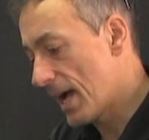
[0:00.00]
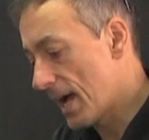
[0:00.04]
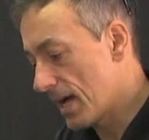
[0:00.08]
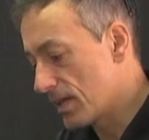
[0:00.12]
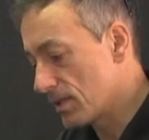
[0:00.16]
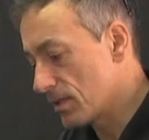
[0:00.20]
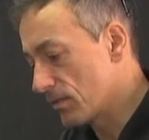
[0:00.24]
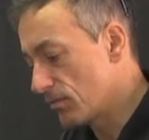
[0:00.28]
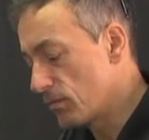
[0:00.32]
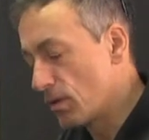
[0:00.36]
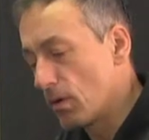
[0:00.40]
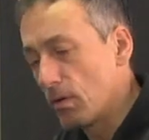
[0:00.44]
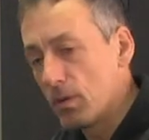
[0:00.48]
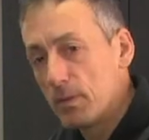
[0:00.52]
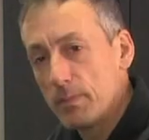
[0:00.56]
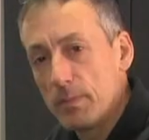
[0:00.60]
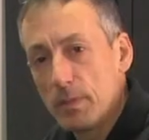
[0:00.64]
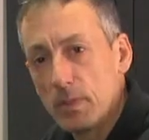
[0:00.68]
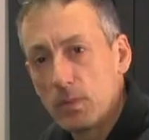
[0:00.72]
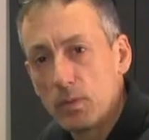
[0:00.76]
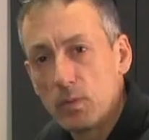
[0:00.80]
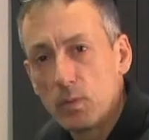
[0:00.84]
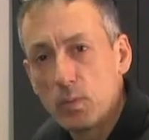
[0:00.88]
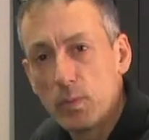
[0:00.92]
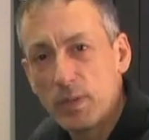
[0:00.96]
and a rolling
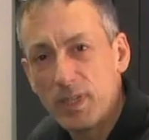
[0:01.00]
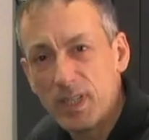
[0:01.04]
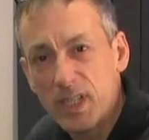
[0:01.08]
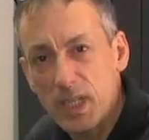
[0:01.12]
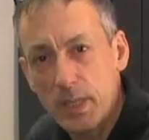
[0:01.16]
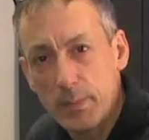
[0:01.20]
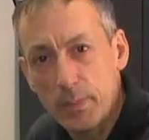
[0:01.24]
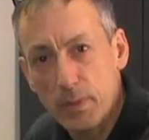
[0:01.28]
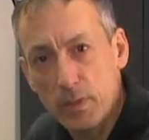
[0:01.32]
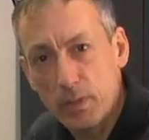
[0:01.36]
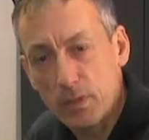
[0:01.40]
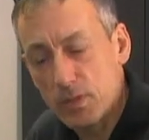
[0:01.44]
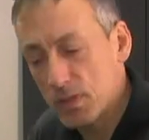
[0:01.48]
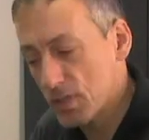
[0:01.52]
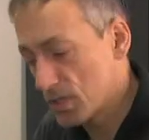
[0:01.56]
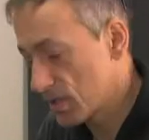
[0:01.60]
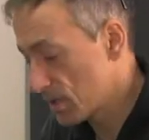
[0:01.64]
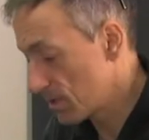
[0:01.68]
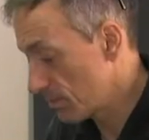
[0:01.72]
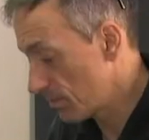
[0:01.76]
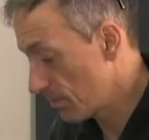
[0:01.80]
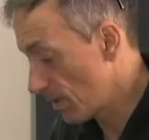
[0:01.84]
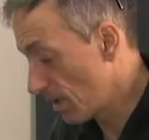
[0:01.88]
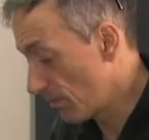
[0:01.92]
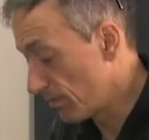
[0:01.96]
mill with a
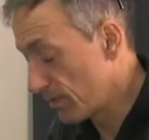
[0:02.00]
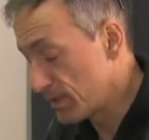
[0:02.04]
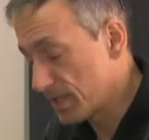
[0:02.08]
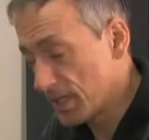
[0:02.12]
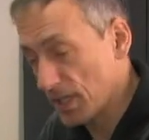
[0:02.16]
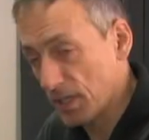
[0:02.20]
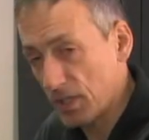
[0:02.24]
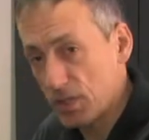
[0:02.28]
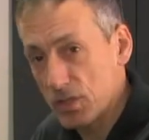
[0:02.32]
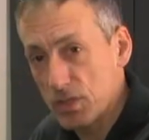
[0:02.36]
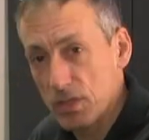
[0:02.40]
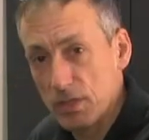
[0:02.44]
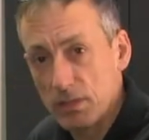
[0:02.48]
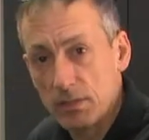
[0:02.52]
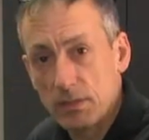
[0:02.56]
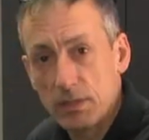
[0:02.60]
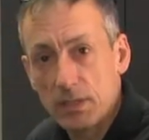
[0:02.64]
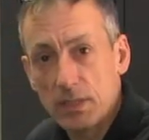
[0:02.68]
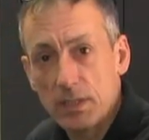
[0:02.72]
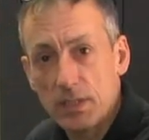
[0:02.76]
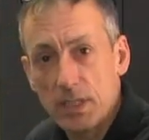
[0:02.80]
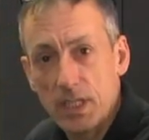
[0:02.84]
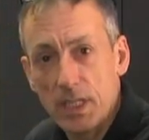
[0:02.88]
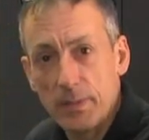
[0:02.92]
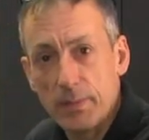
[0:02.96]
gearbox, a reduction
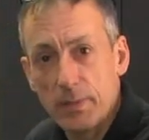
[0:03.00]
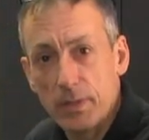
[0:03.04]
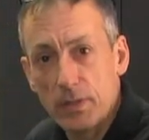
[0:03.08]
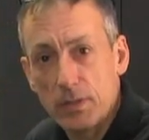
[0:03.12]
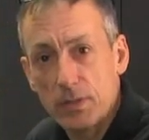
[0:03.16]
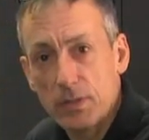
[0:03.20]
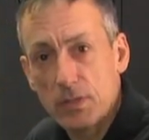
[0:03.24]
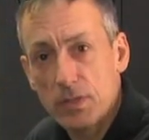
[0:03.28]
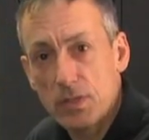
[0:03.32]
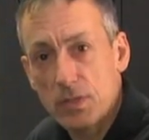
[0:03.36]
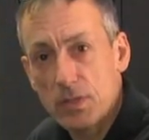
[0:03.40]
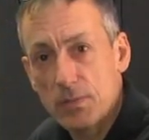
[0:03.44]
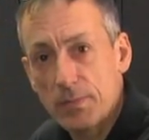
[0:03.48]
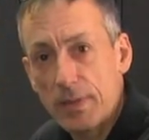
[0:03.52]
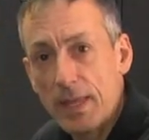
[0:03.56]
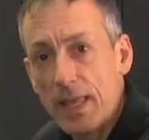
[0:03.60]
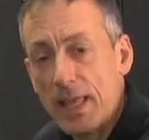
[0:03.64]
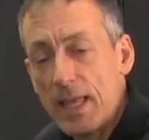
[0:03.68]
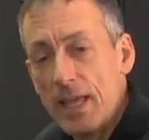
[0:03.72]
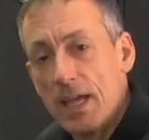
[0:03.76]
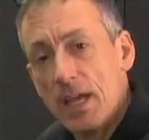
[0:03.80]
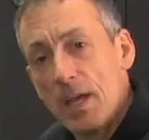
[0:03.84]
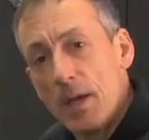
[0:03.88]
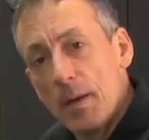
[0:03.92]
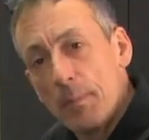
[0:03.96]
gearbox.
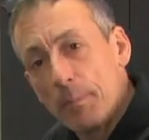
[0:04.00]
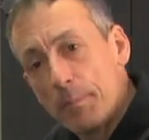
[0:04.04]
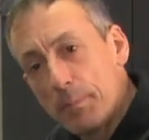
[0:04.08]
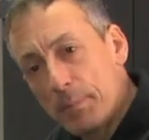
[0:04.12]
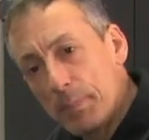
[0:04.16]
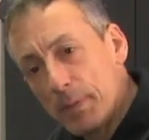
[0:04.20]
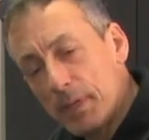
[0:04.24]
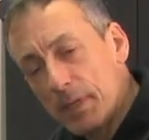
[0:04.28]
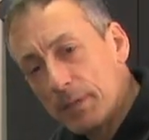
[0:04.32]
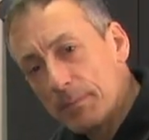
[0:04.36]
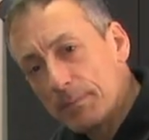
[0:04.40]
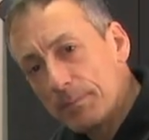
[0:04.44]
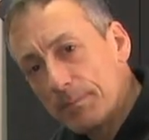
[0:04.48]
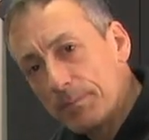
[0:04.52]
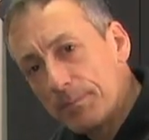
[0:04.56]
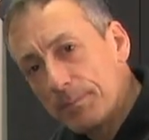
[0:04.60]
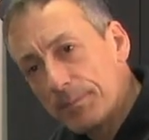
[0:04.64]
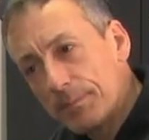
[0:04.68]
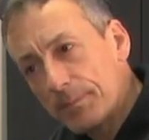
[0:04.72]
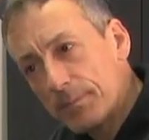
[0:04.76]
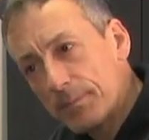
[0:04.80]
But